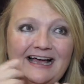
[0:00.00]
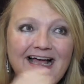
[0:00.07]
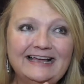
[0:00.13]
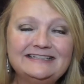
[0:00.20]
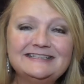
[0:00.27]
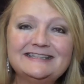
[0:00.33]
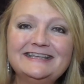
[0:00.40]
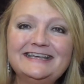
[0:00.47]

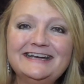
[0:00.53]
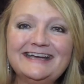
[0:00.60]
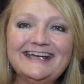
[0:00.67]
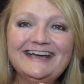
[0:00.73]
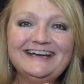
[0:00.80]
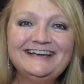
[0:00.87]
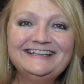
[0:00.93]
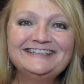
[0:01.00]
And then I
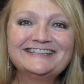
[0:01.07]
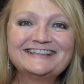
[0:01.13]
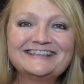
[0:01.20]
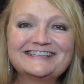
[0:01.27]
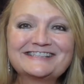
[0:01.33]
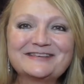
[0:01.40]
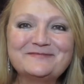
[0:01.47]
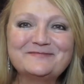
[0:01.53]
had
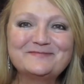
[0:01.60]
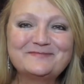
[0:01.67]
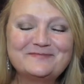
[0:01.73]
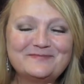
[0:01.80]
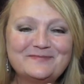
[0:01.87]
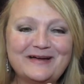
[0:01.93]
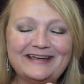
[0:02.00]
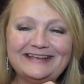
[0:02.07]
this. So
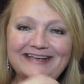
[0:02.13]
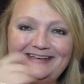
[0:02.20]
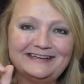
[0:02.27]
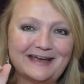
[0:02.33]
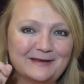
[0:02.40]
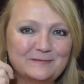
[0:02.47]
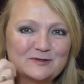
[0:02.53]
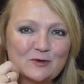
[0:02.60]

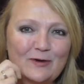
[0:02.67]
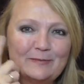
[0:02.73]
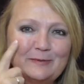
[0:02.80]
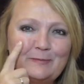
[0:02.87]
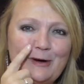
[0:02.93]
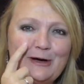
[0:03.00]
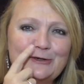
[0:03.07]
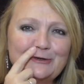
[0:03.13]
I've
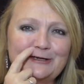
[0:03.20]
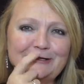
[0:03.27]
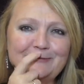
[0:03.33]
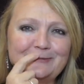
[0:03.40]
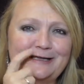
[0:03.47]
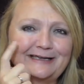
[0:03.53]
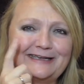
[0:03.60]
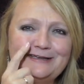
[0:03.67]
been pondering,
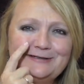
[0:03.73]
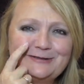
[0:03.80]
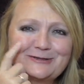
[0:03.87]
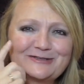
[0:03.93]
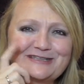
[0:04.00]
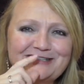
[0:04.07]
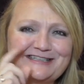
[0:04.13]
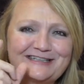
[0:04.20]
I'm like,
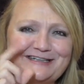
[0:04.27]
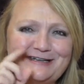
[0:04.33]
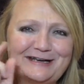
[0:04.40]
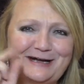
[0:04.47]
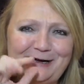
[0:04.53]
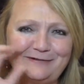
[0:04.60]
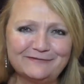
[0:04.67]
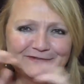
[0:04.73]
healers isn't
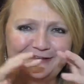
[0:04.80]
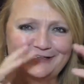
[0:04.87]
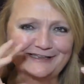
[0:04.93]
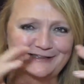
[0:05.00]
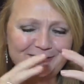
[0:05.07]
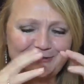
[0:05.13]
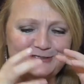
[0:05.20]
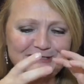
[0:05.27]
enough.
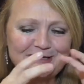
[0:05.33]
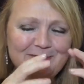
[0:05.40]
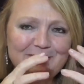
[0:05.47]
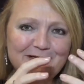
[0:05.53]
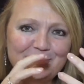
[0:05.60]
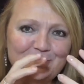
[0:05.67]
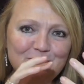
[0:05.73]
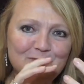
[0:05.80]
Like, there's some
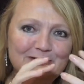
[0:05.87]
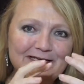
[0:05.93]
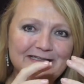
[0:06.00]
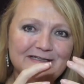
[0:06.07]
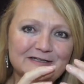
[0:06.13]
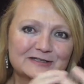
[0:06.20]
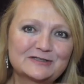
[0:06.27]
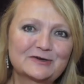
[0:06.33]
other
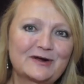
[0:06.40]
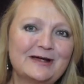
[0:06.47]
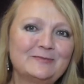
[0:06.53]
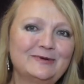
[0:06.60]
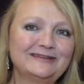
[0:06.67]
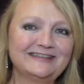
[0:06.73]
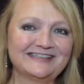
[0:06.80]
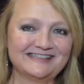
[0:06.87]
way to describe
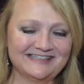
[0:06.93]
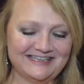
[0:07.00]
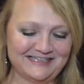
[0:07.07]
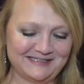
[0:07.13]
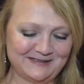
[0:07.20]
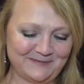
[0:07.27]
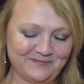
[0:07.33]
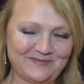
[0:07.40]
what this
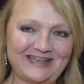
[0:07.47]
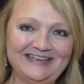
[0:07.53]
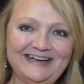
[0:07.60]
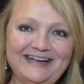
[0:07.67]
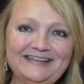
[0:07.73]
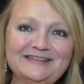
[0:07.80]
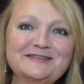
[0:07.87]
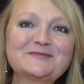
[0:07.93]
is. And
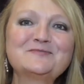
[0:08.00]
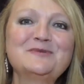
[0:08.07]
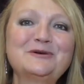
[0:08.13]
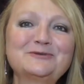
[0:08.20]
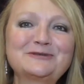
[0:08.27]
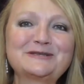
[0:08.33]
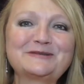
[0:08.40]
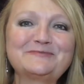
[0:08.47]
I had this
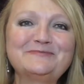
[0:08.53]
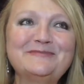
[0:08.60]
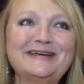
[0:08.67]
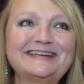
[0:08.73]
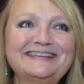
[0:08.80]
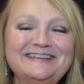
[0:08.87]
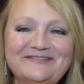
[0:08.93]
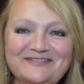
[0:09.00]
most
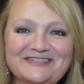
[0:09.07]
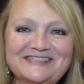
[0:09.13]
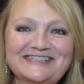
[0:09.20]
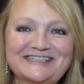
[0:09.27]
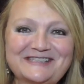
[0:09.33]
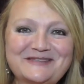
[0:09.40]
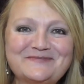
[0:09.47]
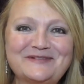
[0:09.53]

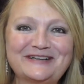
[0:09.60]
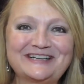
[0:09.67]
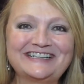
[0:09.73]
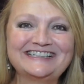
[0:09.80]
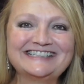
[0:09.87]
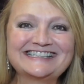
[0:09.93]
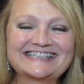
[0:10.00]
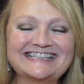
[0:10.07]
magnificent
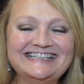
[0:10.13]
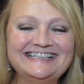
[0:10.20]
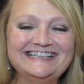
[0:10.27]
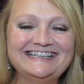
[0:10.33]
experience